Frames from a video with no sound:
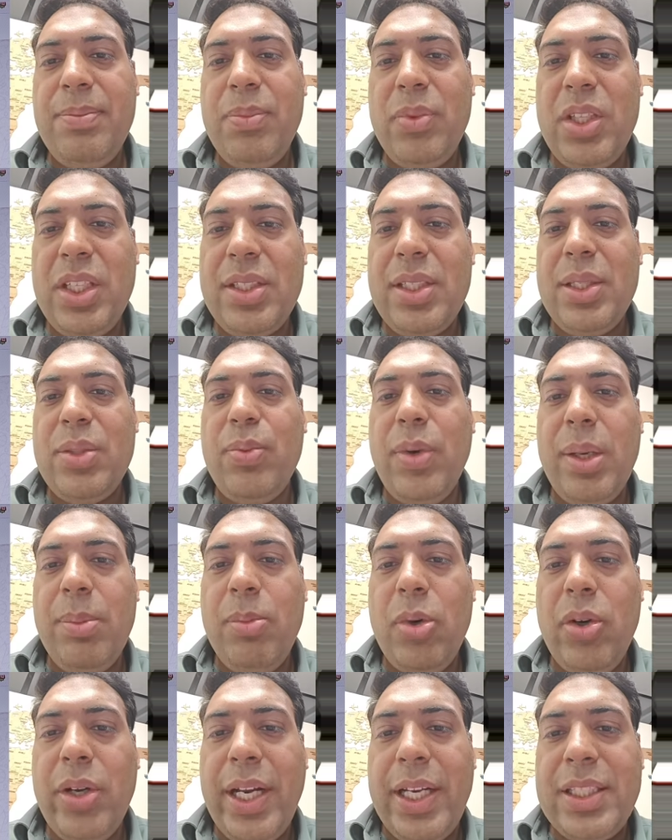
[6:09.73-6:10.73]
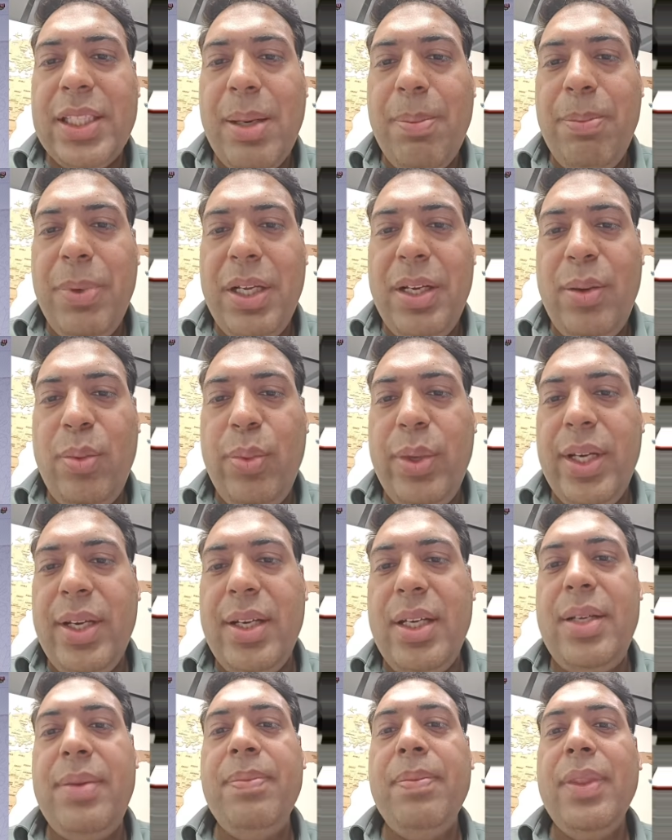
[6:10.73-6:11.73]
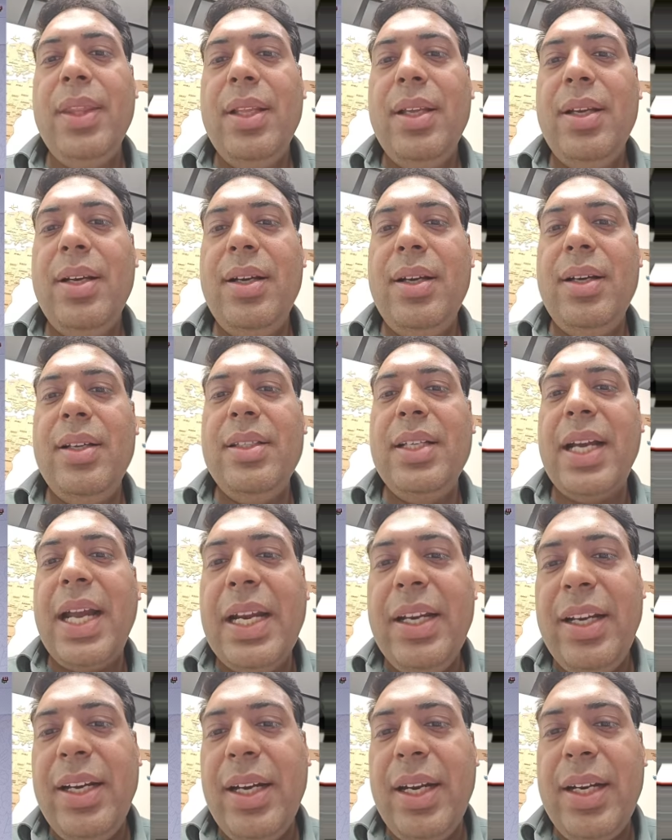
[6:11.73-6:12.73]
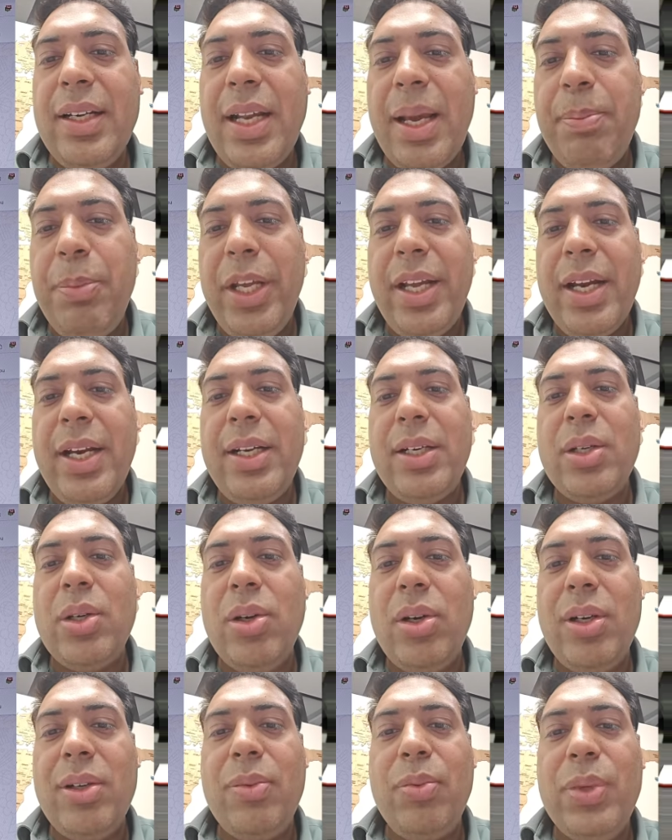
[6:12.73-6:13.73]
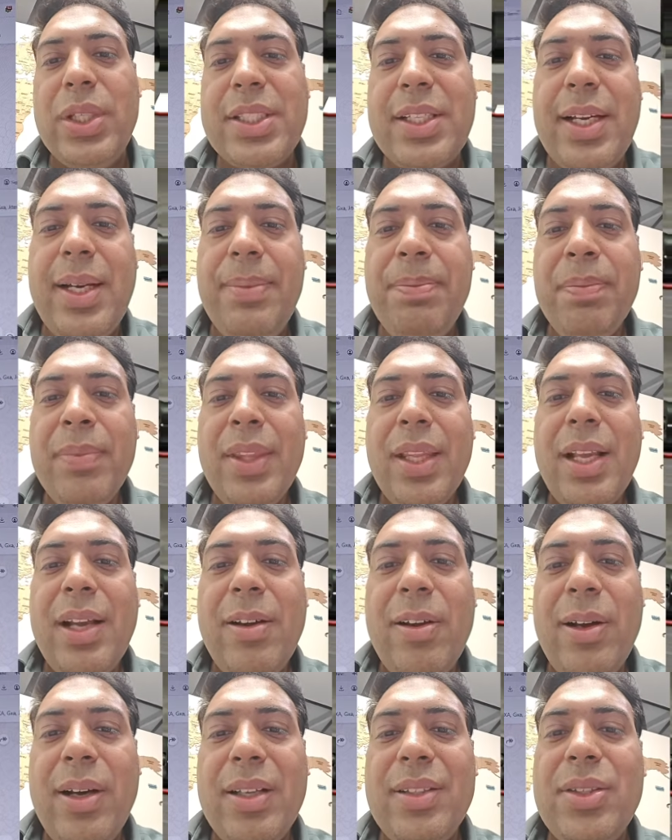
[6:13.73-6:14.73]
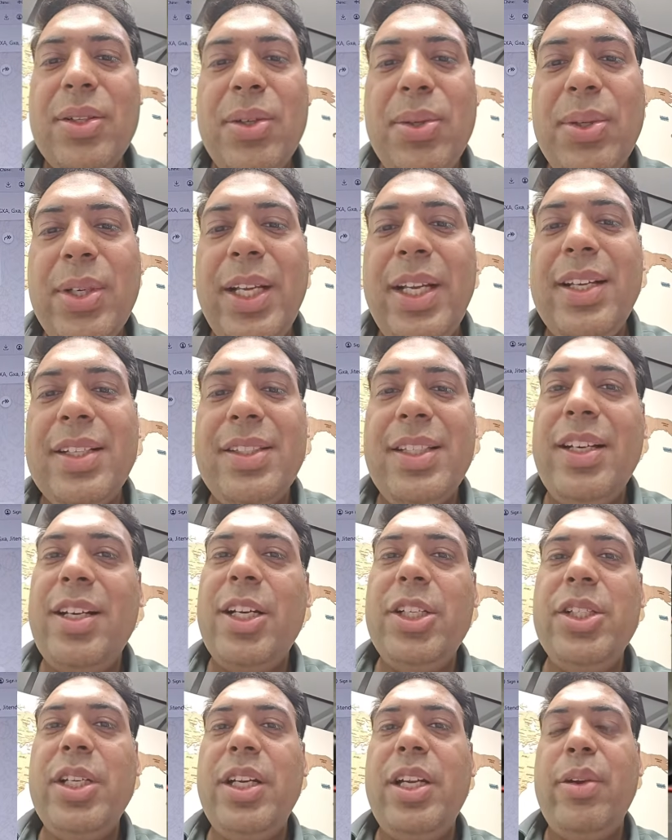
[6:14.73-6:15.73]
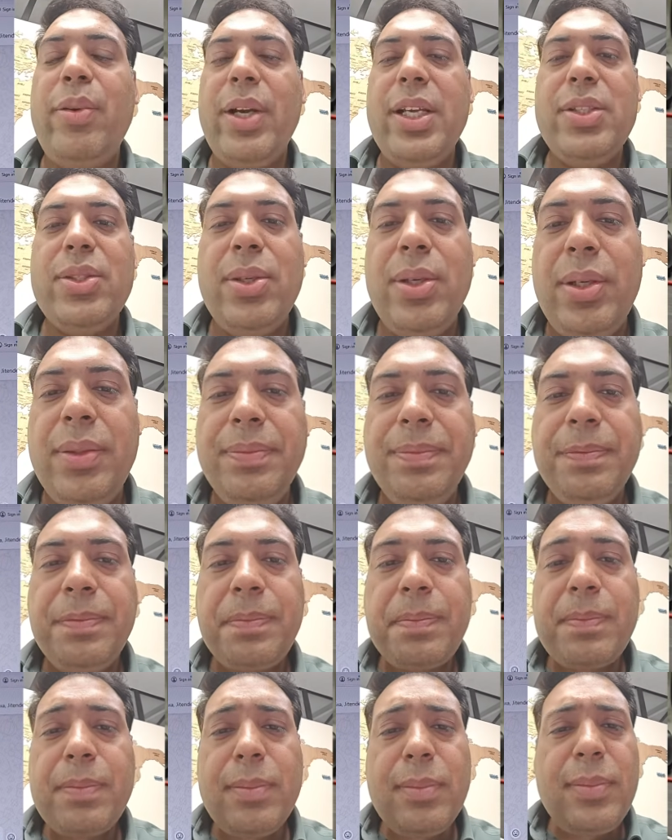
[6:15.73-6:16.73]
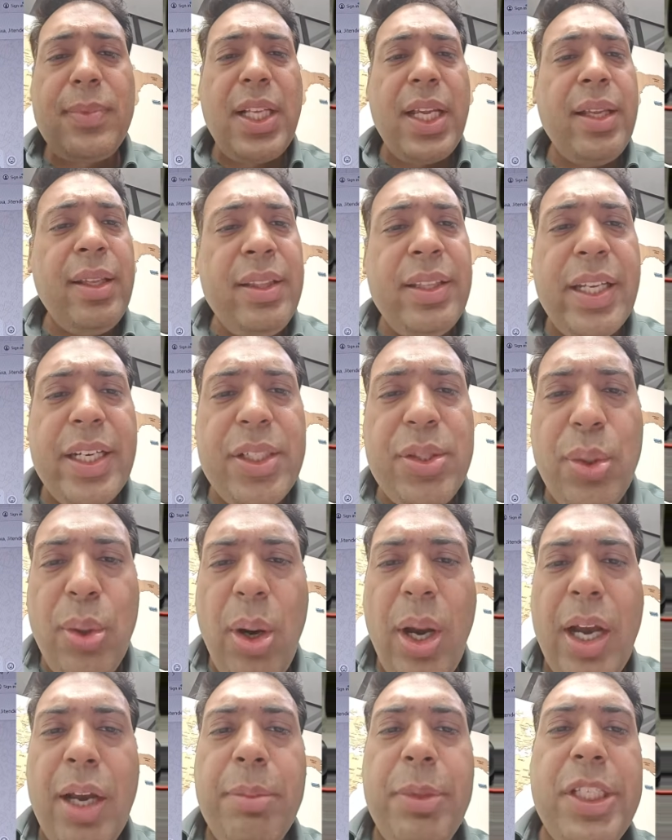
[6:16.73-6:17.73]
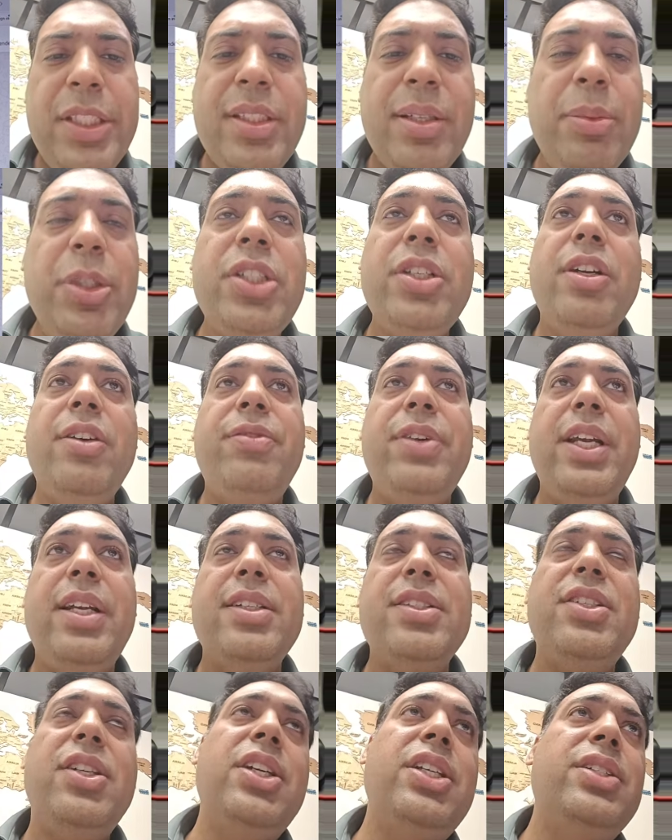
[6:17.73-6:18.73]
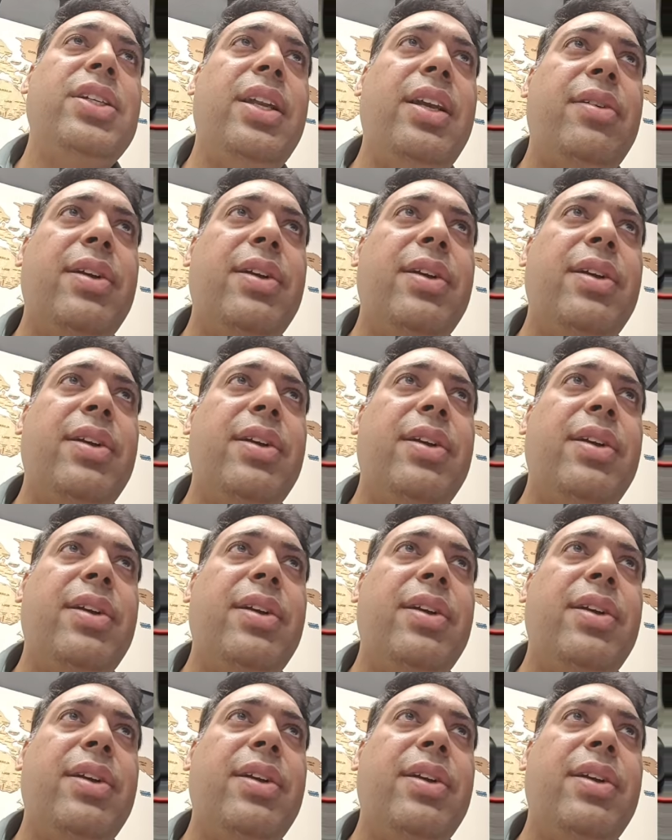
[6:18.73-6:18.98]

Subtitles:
this is one more example where the candidate applicant got visa through reconsideration request. So there is no harm in submission of reconsideration